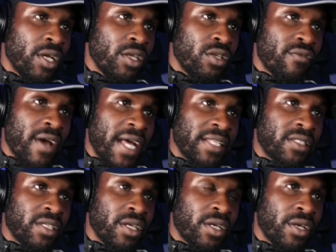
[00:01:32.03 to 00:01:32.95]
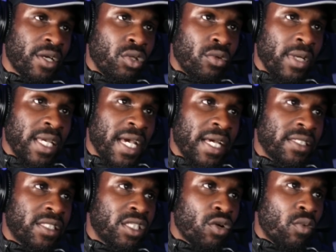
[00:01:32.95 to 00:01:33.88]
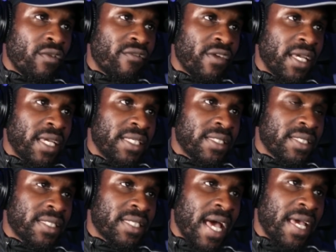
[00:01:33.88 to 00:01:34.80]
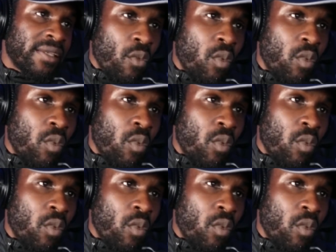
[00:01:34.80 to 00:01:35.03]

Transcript: You've had to do it and deal with it inside.